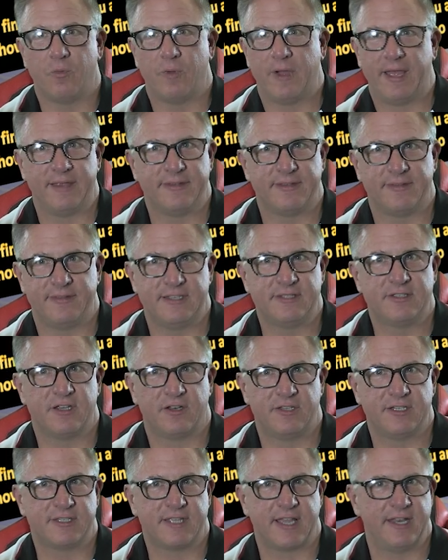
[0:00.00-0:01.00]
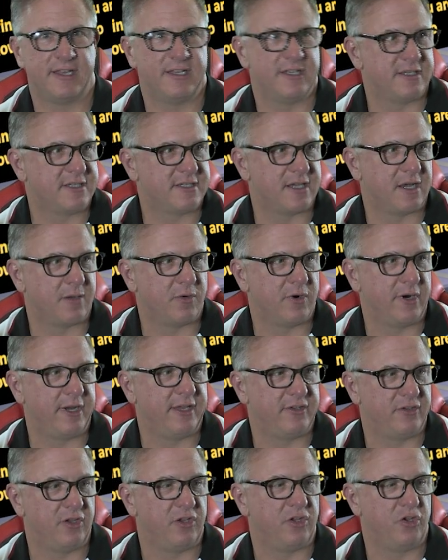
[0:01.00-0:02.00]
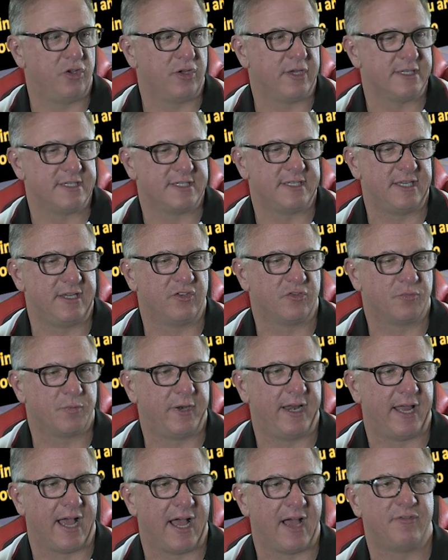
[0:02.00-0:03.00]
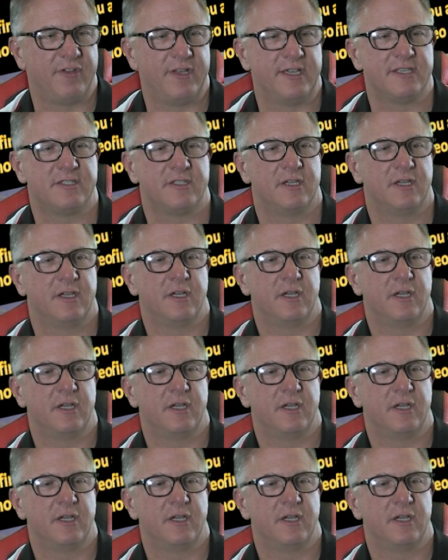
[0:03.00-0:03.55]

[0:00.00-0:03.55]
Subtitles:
as these are just kind of the summaries, you can see it's pretty obvious.